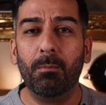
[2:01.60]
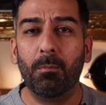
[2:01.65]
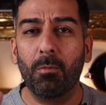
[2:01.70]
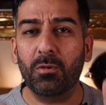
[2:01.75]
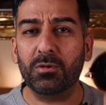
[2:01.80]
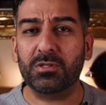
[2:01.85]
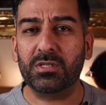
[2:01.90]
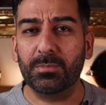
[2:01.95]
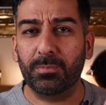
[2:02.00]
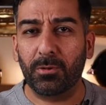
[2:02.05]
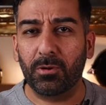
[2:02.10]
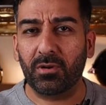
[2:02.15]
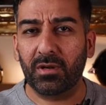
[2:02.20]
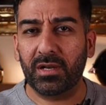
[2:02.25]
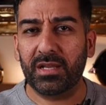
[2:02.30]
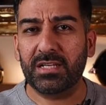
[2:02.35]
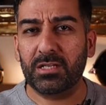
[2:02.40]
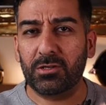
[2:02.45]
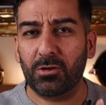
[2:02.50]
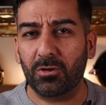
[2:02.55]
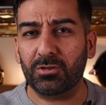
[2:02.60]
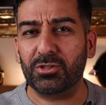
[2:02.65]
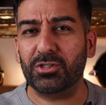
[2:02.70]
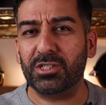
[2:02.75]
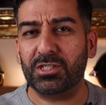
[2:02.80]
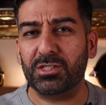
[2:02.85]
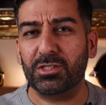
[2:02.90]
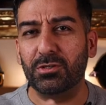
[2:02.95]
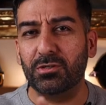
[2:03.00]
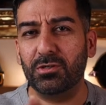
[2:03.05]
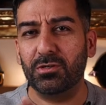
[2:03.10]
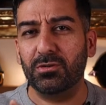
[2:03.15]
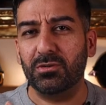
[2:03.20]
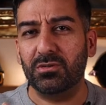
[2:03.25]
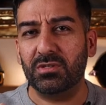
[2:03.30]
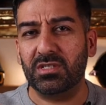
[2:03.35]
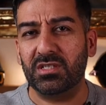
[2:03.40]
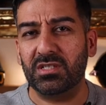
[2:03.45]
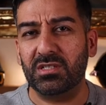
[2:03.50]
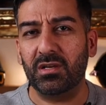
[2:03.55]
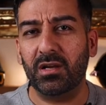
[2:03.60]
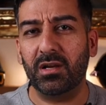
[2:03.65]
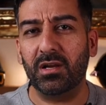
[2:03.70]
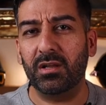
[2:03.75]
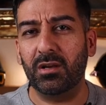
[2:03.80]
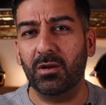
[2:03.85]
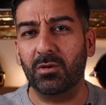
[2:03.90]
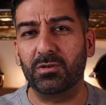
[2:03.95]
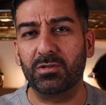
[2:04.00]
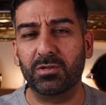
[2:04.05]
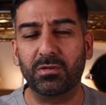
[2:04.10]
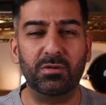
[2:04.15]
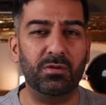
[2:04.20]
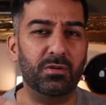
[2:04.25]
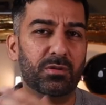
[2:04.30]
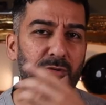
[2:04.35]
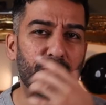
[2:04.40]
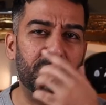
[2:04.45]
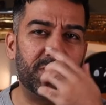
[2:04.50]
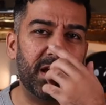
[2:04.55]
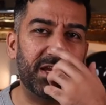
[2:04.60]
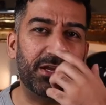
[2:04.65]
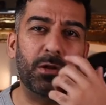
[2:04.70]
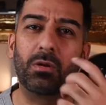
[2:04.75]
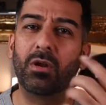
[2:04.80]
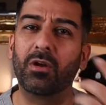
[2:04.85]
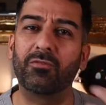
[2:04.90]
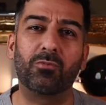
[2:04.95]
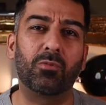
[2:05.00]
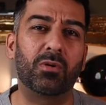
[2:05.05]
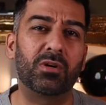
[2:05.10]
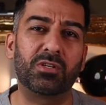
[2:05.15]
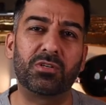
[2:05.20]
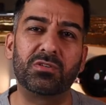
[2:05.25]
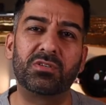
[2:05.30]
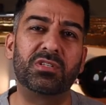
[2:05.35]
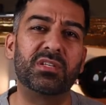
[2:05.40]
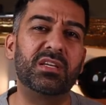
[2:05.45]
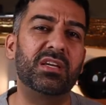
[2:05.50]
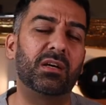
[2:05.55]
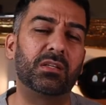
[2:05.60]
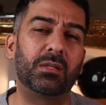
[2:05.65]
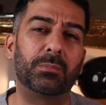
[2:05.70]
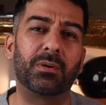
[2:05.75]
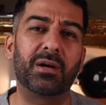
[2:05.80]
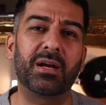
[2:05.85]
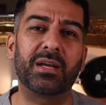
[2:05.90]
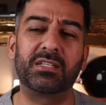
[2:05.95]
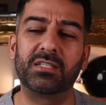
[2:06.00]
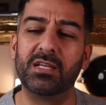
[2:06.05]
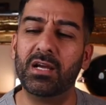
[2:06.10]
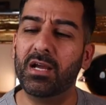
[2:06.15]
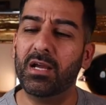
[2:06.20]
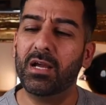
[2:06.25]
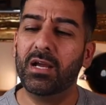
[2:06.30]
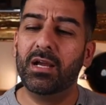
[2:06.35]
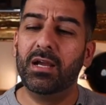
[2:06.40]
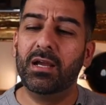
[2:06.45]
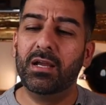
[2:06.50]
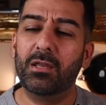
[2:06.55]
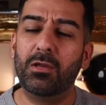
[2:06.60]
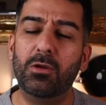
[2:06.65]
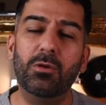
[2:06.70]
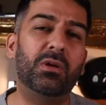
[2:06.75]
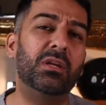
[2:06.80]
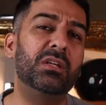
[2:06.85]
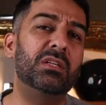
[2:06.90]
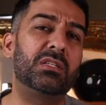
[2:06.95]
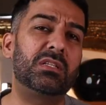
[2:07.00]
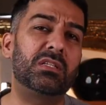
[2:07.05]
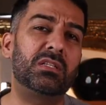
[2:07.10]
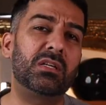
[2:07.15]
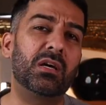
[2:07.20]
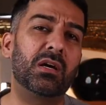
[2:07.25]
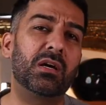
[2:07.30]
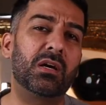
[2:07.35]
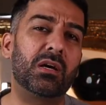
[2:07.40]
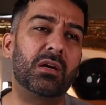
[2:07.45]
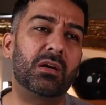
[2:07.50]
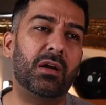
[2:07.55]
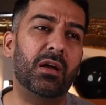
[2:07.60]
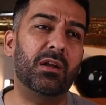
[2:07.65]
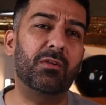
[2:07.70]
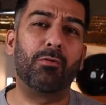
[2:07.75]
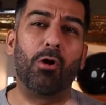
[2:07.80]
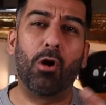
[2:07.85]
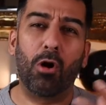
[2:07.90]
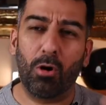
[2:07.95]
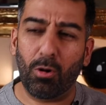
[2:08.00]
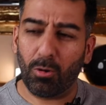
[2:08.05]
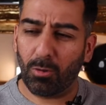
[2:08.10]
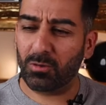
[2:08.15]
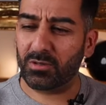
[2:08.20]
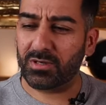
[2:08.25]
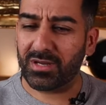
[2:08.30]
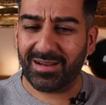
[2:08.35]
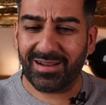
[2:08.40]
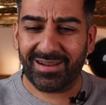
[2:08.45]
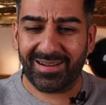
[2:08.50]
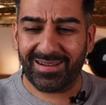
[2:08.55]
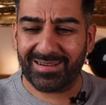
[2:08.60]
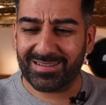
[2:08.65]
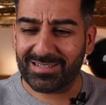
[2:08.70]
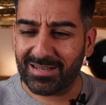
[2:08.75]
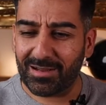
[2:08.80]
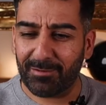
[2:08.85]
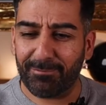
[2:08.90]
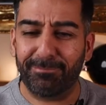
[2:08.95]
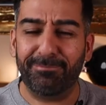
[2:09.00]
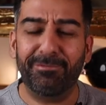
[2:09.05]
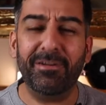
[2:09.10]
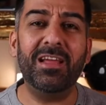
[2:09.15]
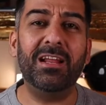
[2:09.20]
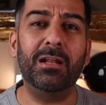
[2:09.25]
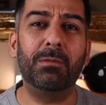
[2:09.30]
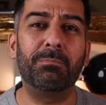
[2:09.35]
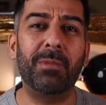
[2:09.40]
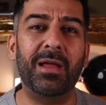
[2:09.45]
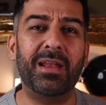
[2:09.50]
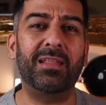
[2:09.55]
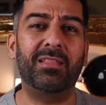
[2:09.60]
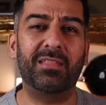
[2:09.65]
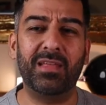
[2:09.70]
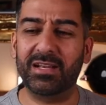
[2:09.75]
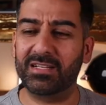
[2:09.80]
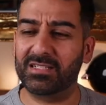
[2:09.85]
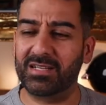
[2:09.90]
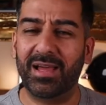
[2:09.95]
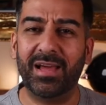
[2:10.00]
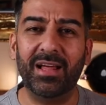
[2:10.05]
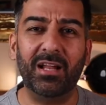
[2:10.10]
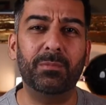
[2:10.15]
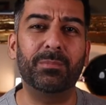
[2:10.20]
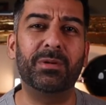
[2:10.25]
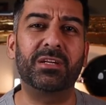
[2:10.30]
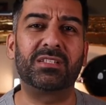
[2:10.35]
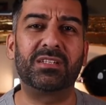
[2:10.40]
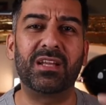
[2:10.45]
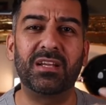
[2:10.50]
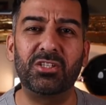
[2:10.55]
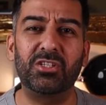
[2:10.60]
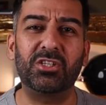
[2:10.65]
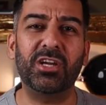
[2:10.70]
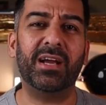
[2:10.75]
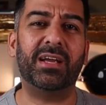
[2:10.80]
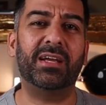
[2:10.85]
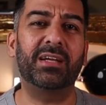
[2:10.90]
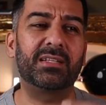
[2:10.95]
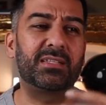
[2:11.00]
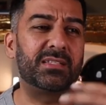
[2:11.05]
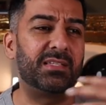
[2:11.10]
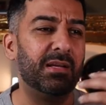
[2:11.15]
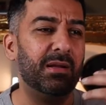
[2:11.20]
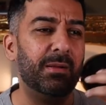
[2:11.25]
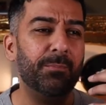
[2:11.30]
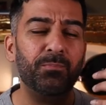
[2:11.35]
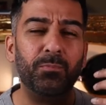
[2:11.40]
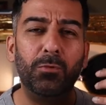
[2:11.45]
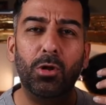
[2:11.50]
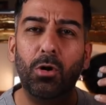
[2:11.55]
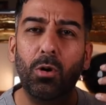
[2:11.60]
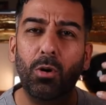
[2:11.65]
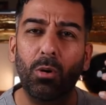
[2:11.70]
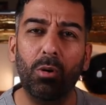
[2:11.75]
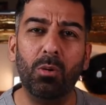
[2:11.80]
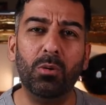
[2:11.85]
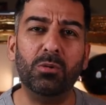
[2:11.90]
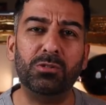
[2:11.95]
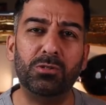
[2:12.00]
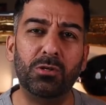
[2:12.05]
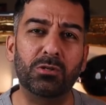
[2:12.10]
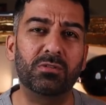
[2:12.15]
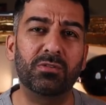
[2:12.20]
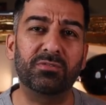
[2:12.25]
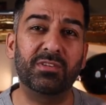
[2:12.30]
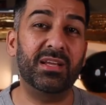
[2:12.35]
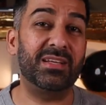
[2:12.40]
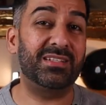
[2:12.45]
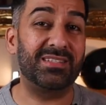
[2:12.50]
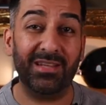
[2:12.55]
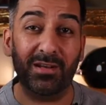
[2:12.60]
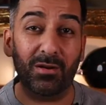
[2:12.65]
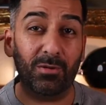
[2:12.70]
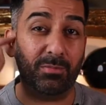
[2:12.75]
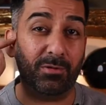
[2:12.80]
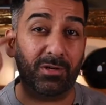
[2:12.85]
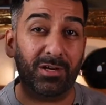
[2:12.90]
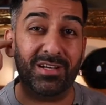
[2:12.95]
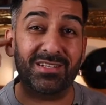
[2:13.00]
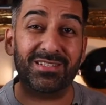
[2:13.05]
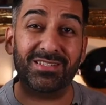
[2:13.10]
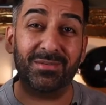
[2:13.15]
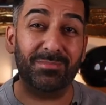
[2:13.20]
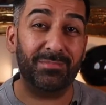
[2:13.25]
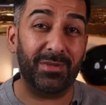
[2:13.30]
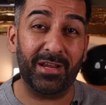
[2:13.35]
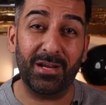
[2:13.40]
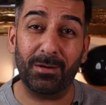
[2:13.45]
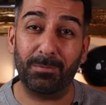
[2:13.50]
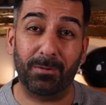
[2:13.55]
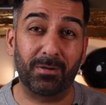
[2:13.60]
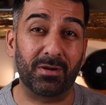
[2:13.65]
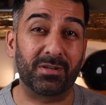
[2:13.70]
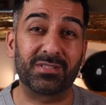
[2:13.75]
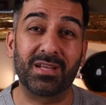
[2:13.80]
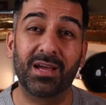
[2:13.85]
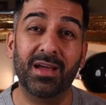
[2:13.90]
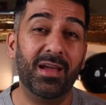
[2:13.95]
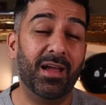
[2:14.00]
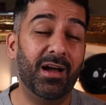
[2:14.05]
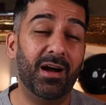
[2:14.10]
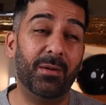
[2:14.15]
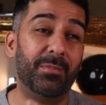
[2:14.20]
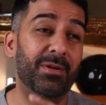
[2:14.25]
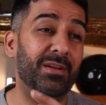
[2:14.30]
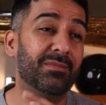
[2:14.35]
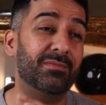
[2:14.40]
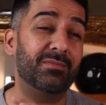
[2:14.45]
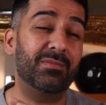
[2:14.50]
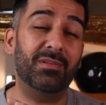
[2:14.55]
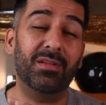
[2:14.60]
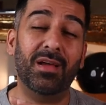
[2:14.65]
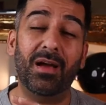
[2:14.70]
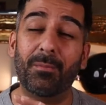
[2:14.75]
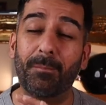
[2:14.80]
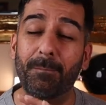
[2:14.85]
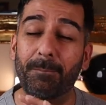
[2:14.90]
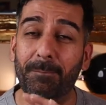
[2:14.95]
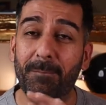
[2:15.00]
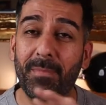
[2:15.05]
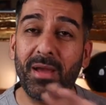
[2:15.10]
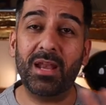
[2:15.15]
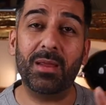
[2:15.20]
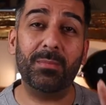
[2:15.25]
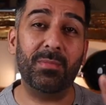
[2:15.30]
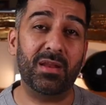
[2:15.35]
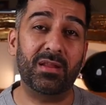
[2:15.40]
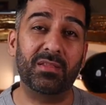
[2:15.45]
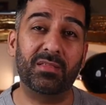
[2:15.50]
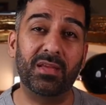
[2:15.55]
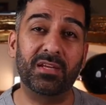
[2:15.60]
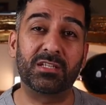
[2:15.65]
Most importantly, not just to, you know, to take your loved one to see other bikes, you can kind of hold, feel many things, helmets, jackets, all sorts of things, you know, custom earplugs. I mean, many, many